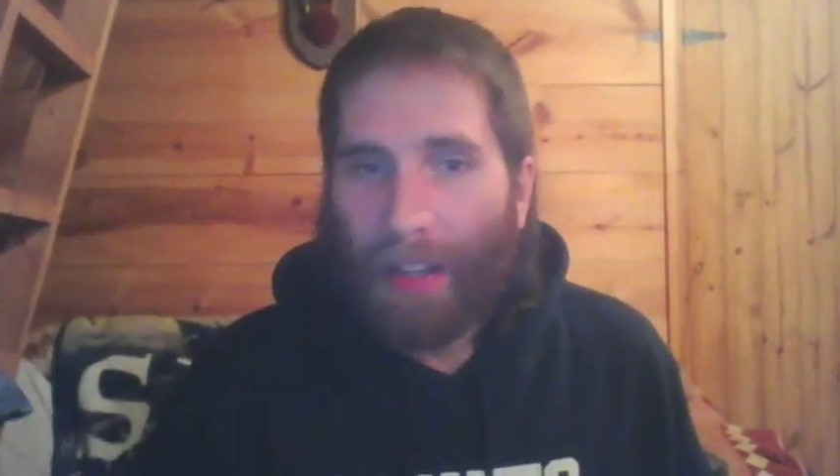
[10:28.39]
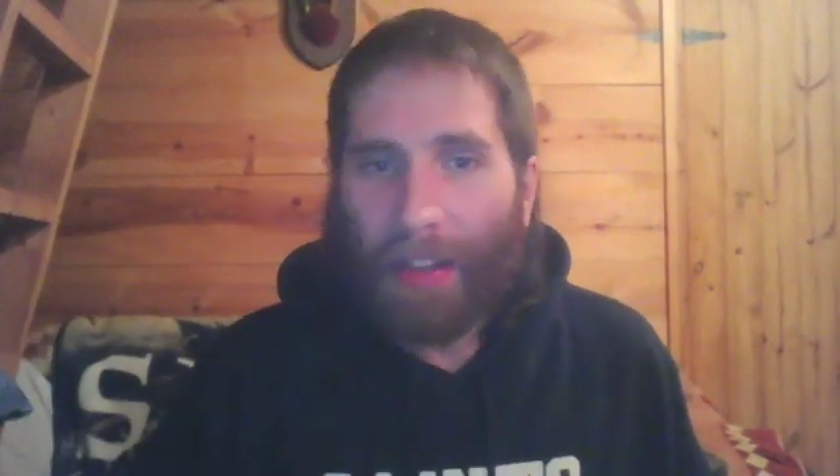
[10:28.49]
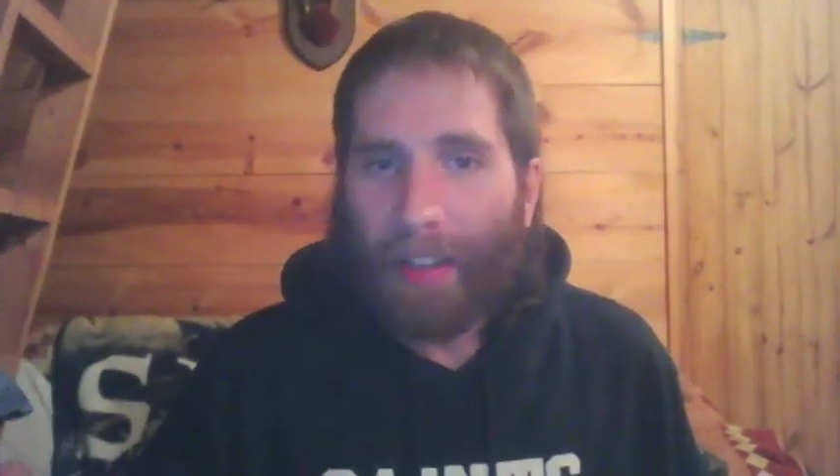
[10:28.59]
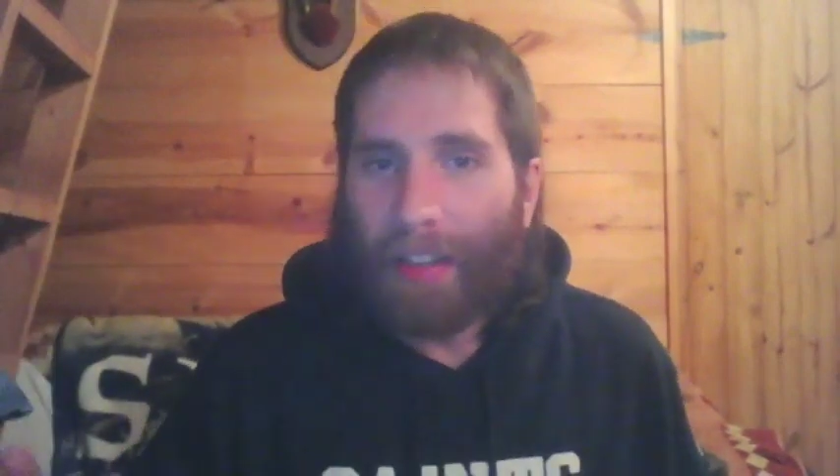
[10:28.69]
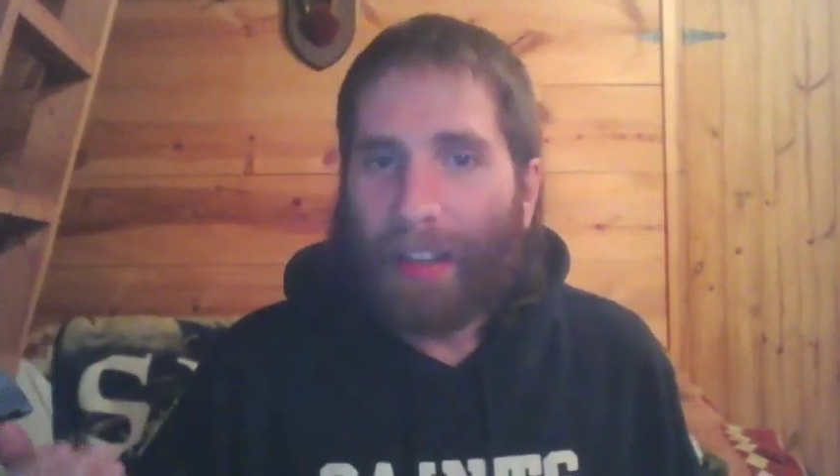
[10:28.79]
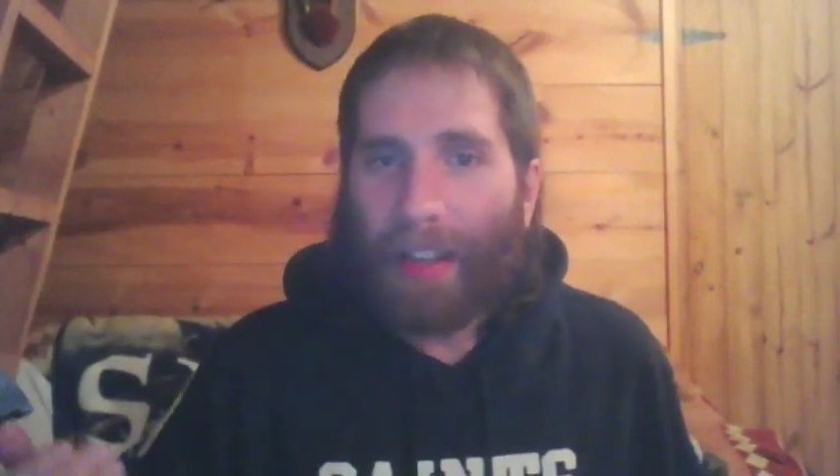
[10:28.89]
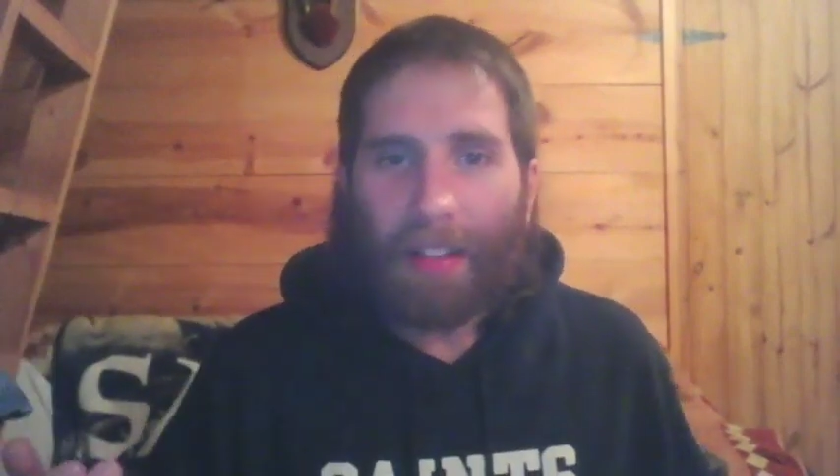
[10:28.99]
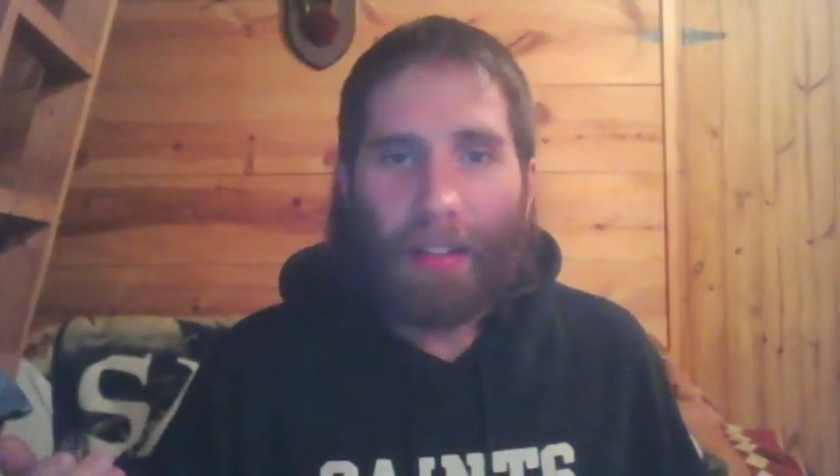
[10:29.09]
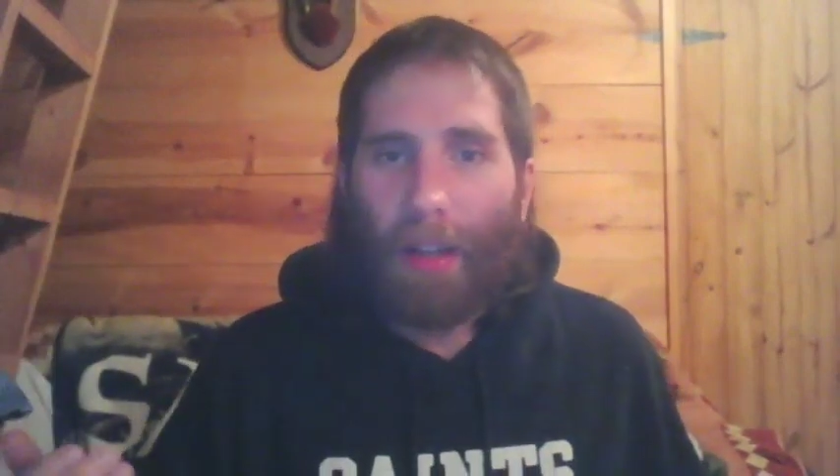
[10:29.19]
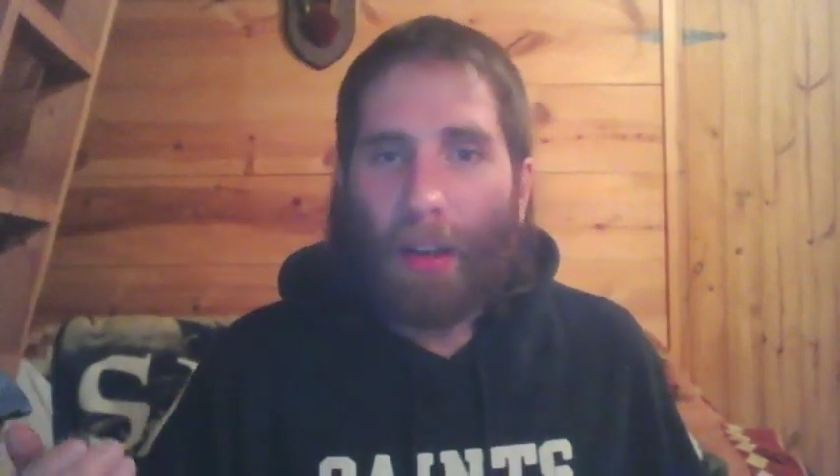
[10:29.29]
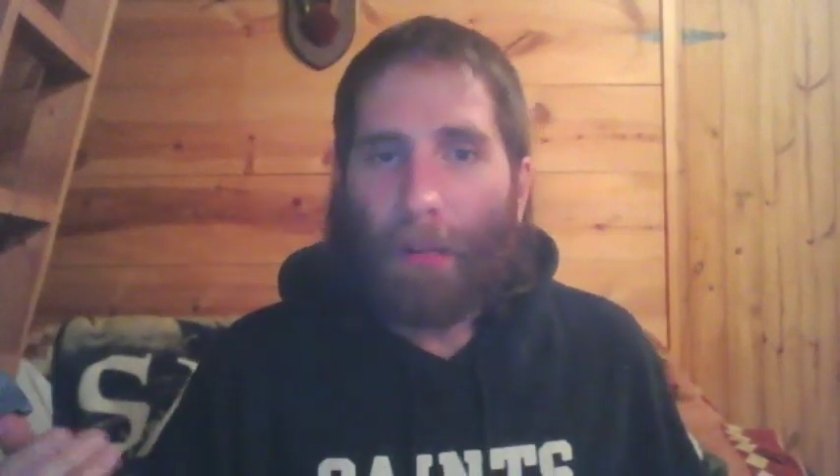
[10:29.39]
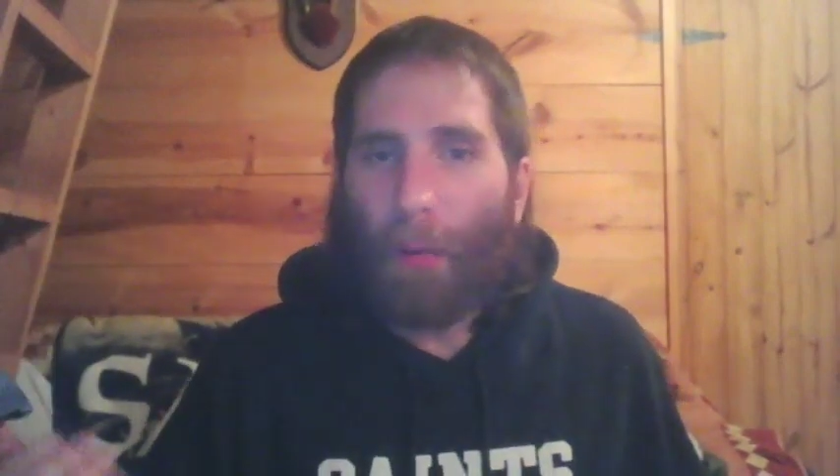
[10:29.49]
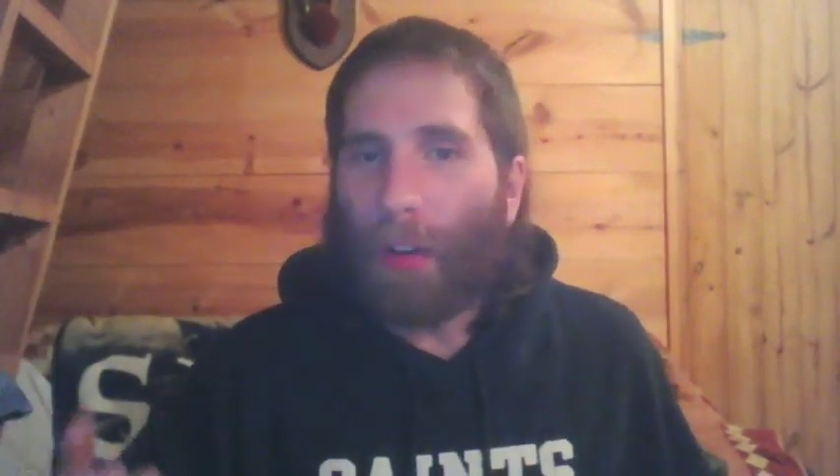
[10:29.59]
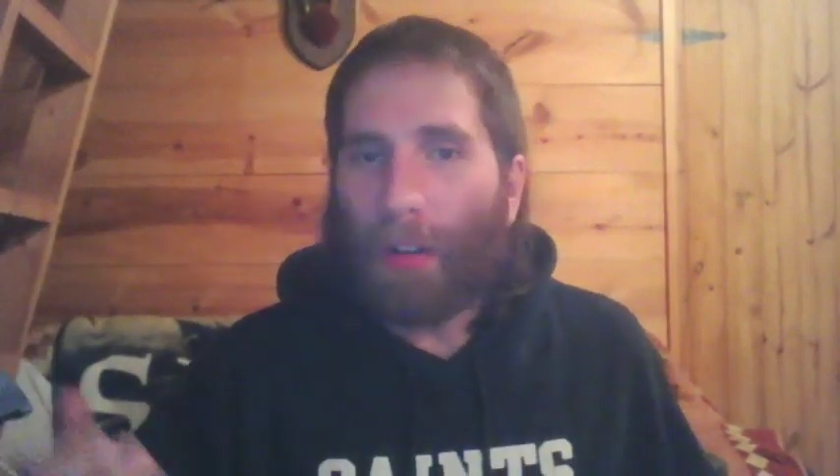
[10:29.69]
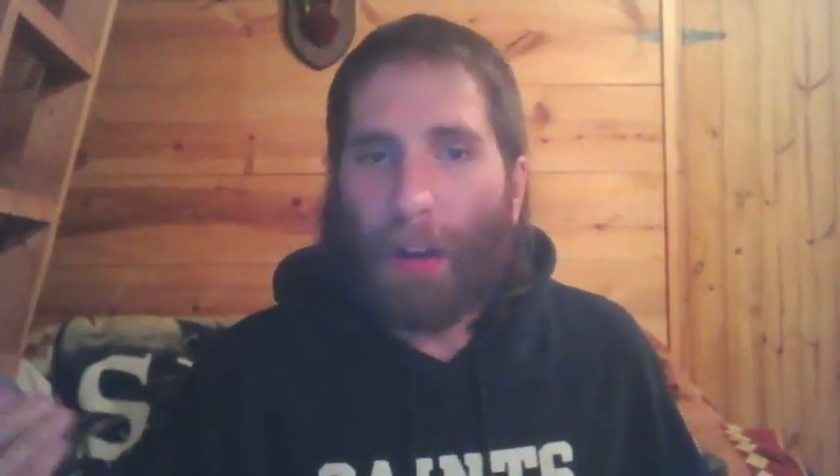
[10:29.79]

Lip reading: The Saints force